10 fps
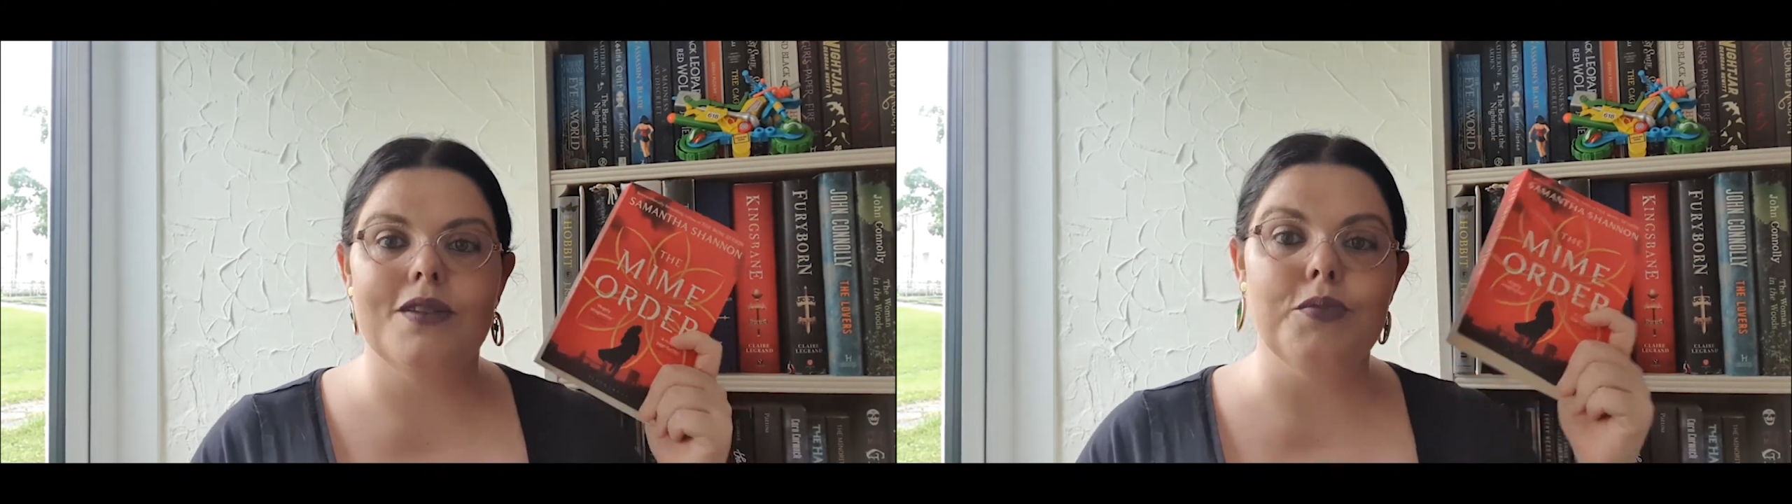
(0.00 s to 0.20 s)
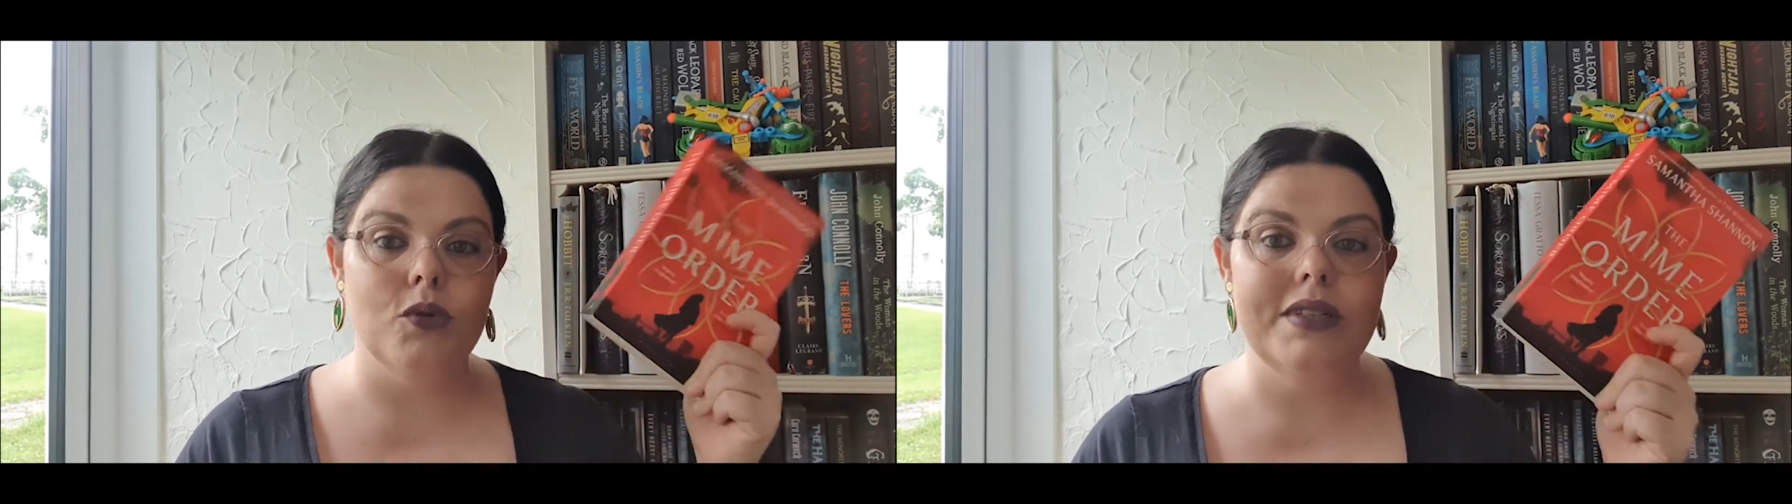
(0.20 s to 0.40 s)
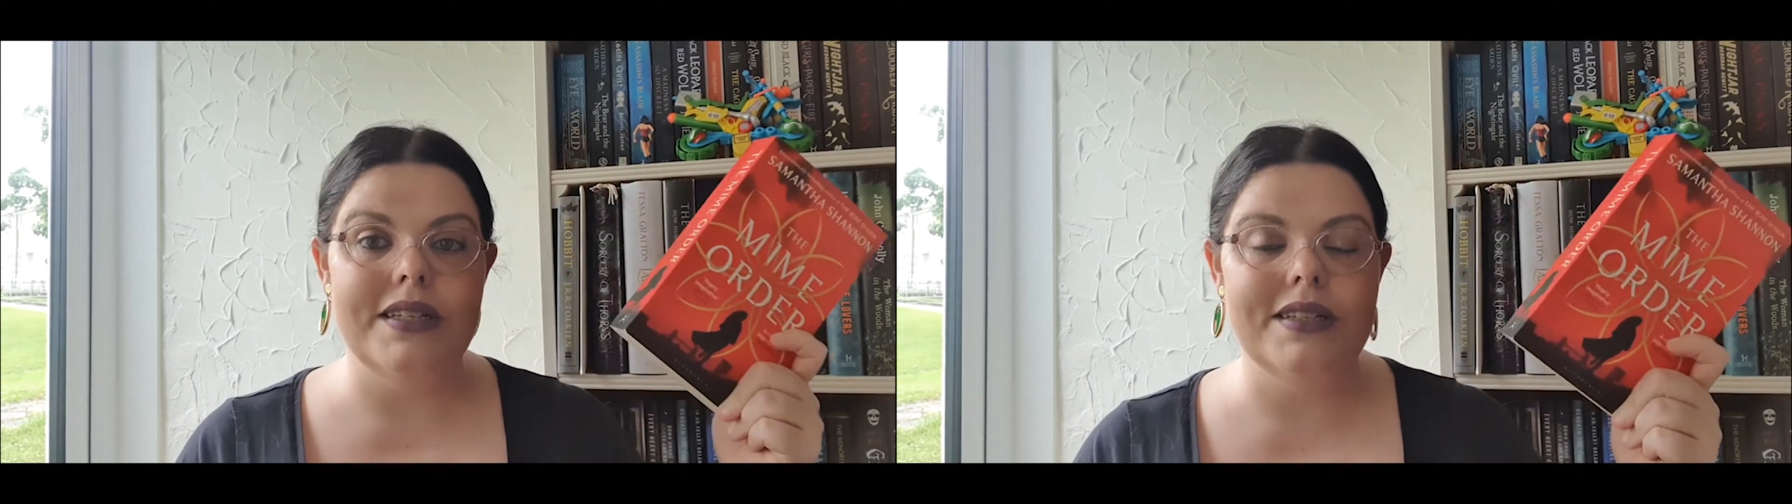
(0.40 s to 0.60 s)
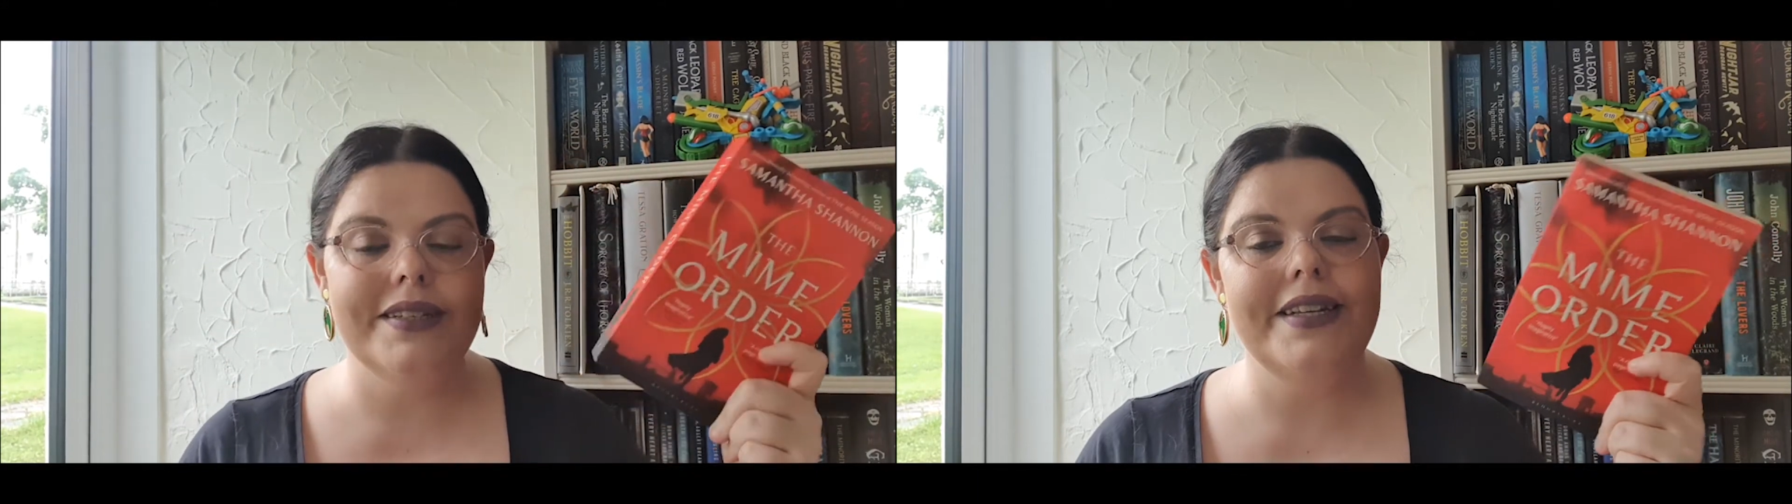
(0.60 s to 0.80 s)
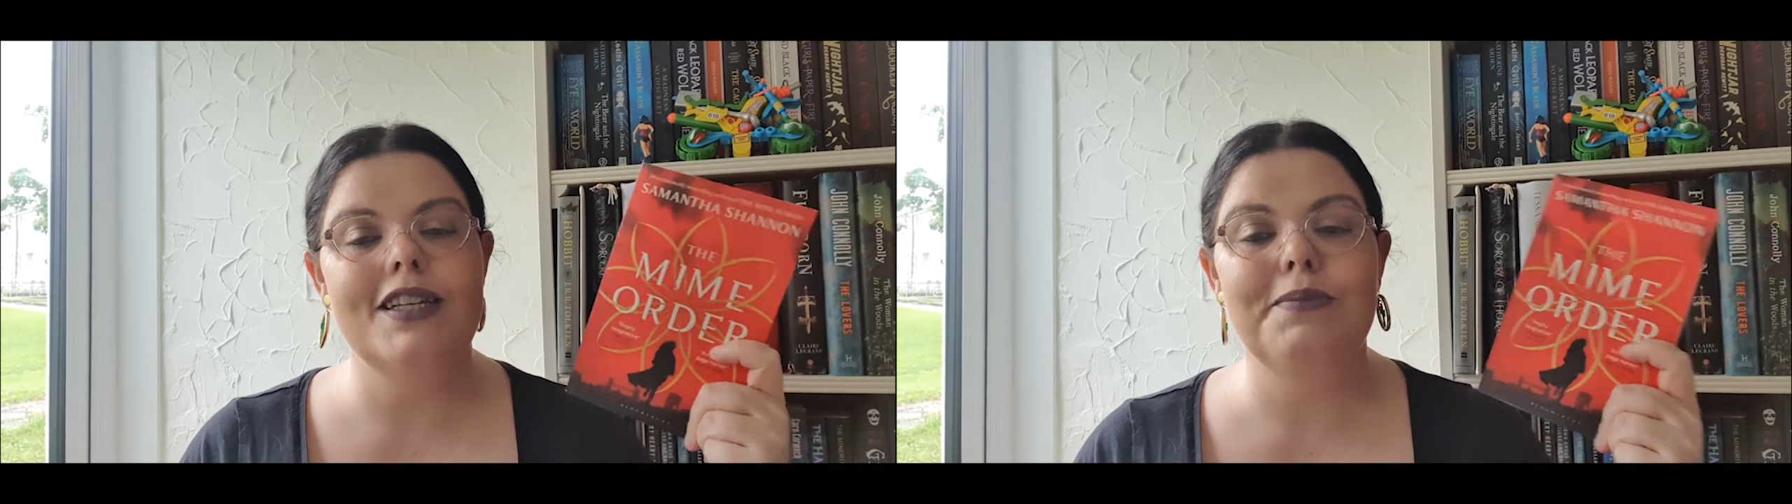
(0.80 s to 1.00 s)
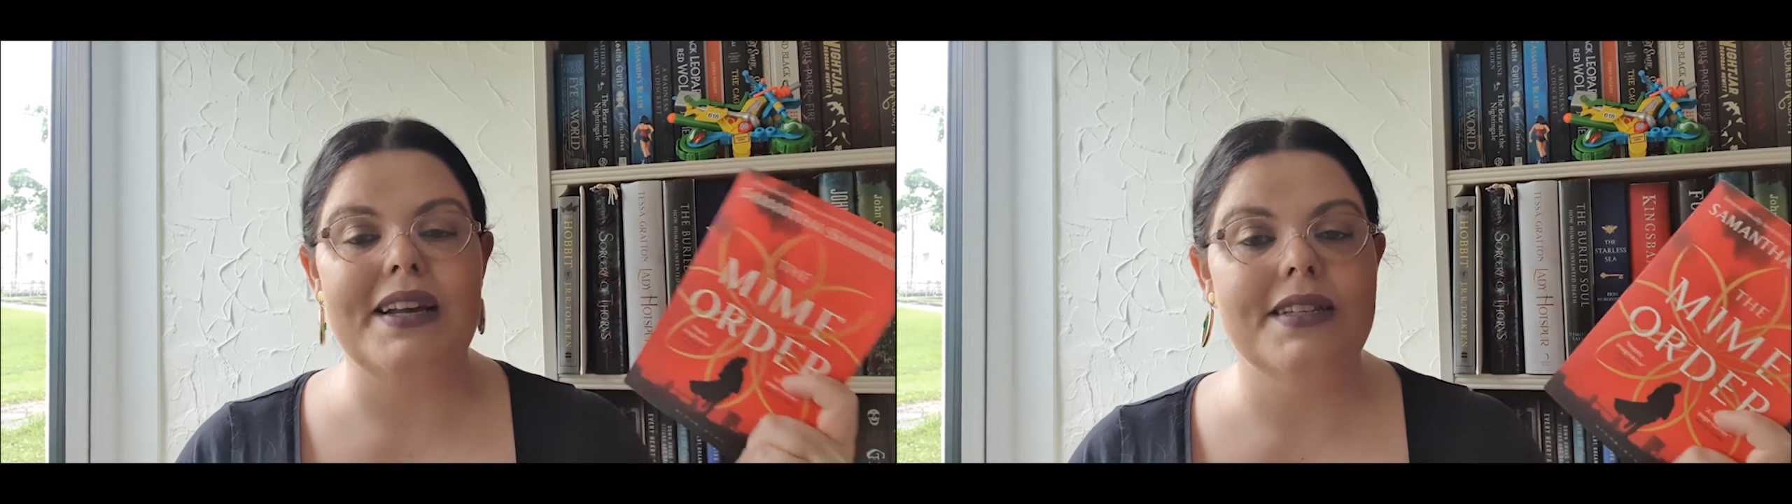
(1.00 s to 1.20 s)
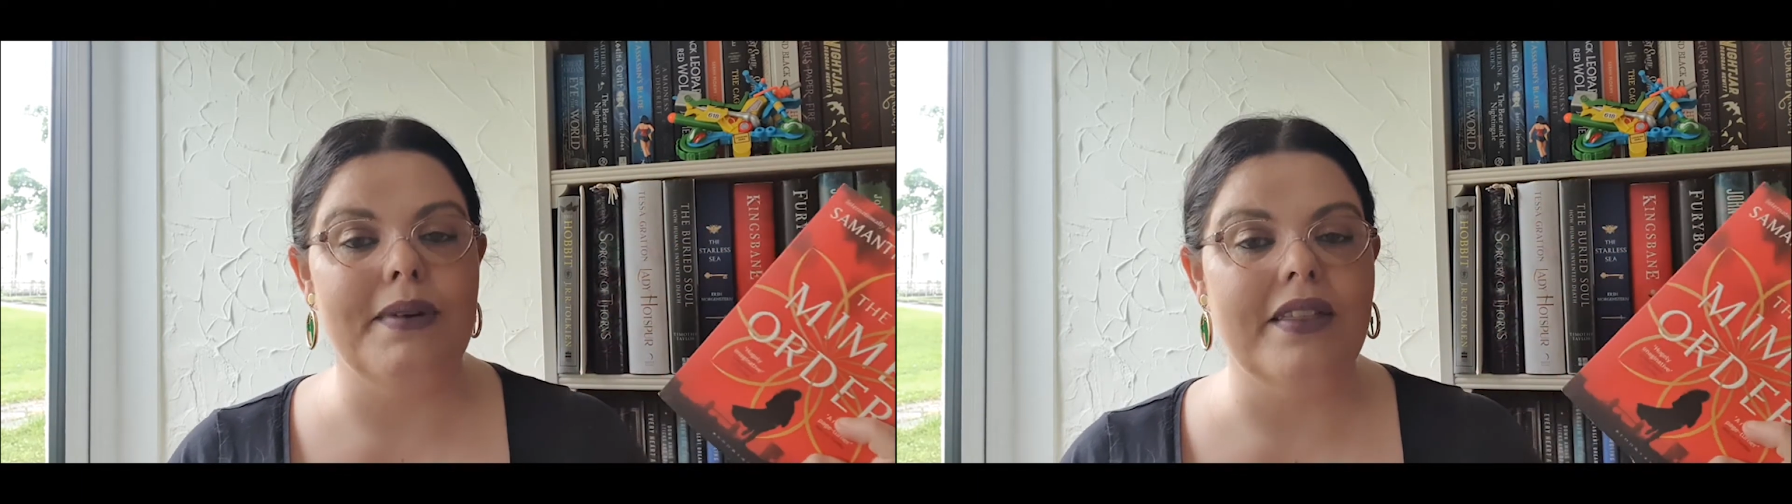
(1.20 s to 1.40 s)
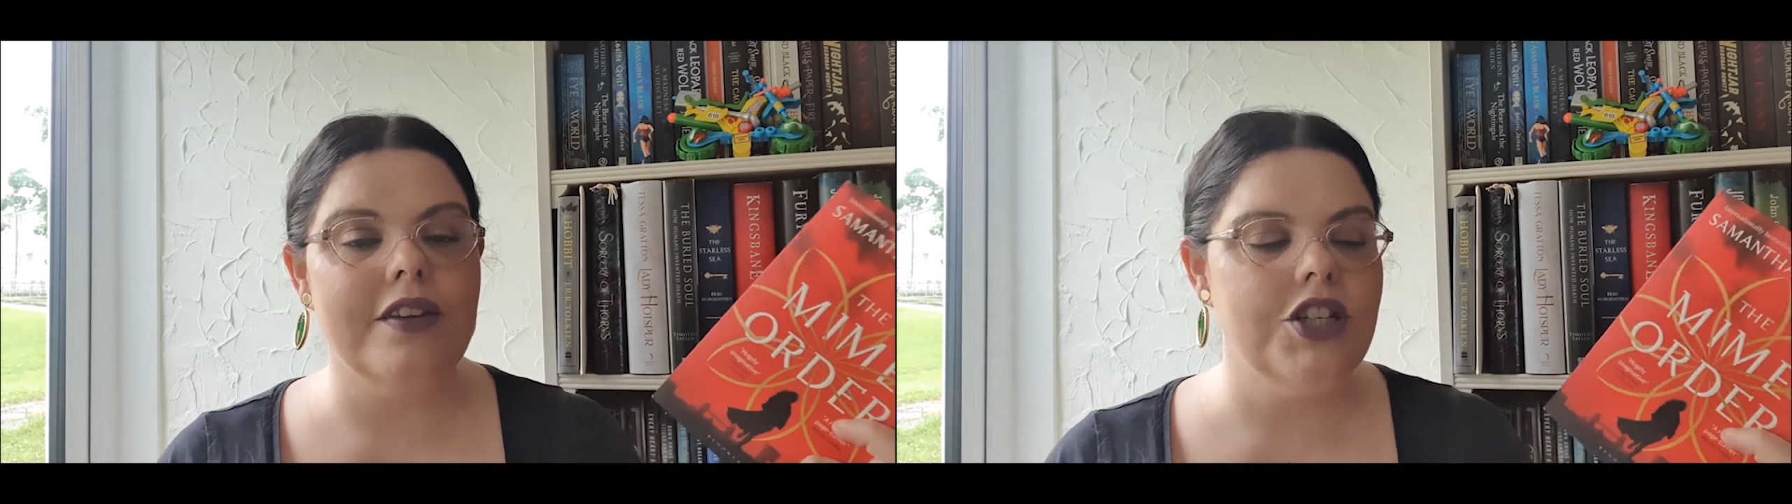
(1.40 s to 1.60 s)
the Bone Season series by
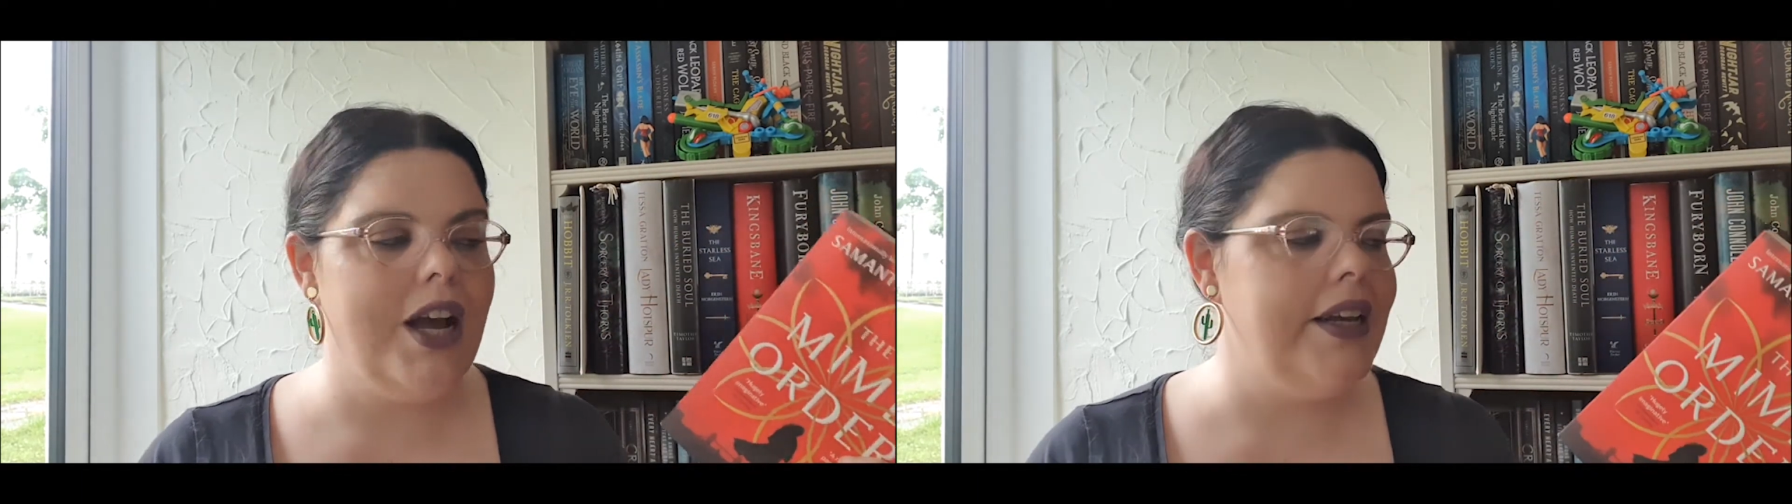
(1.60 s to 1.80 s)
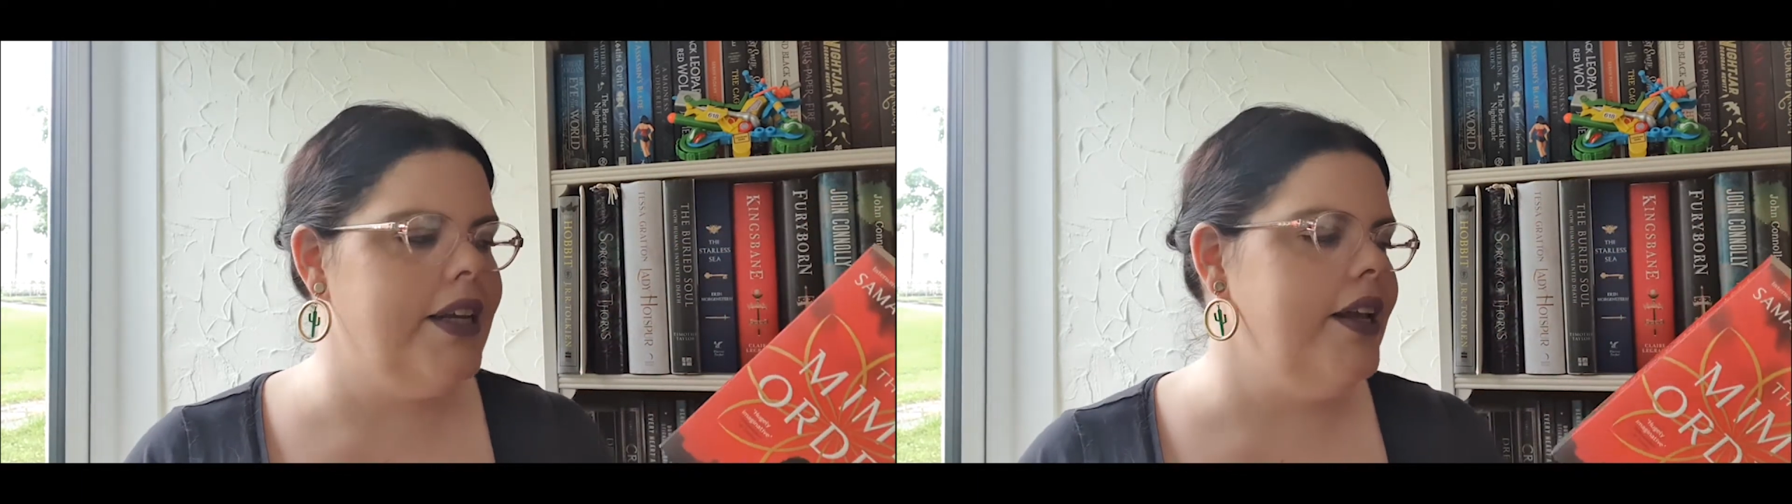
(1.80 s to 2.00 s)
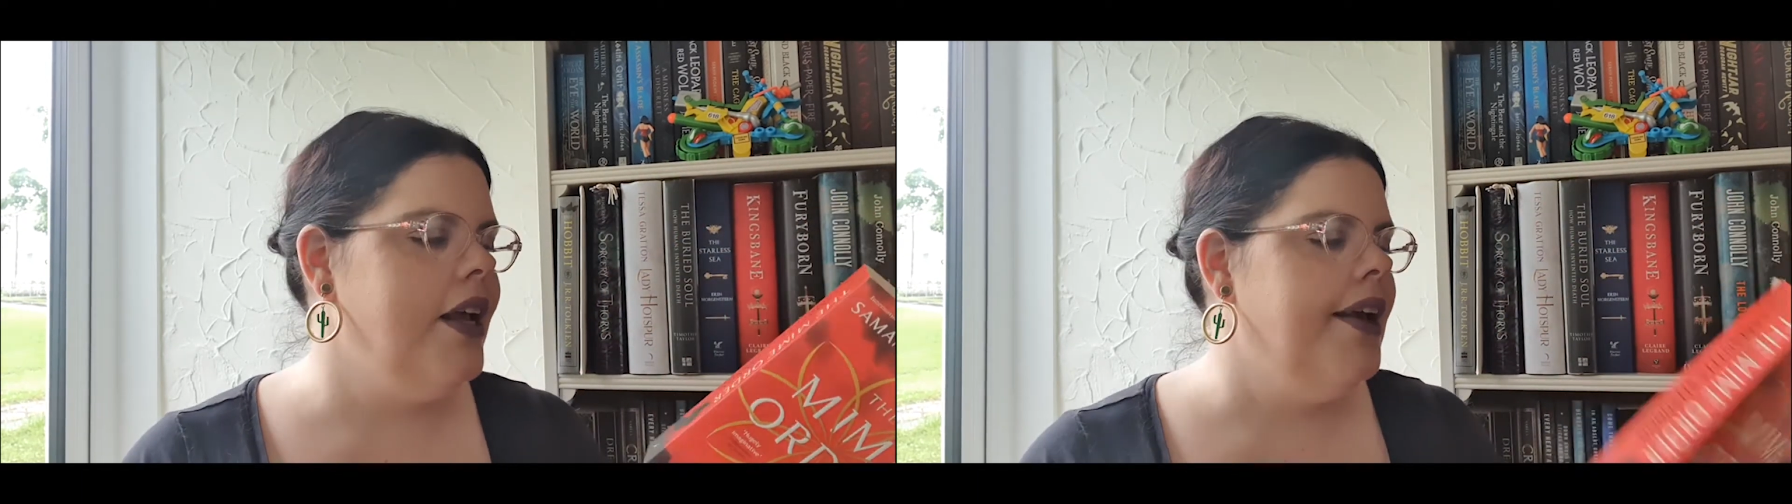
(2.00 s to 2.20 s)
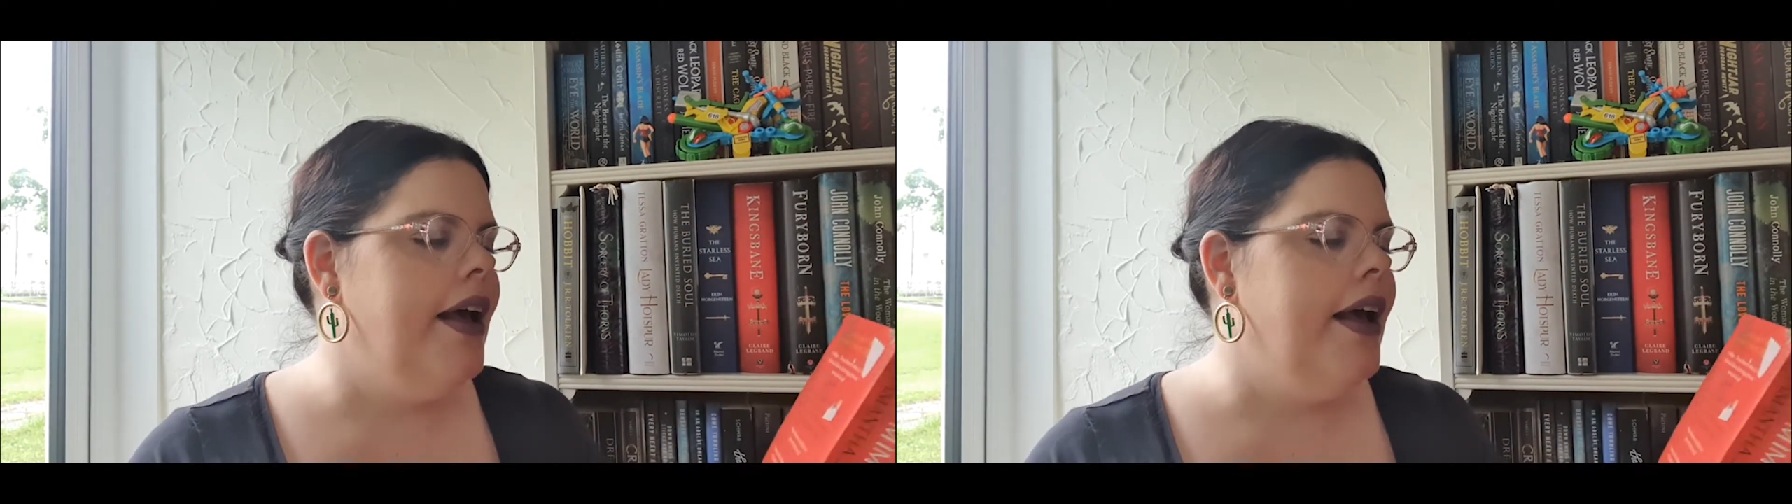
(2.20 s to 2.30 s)
Samantha Shannon.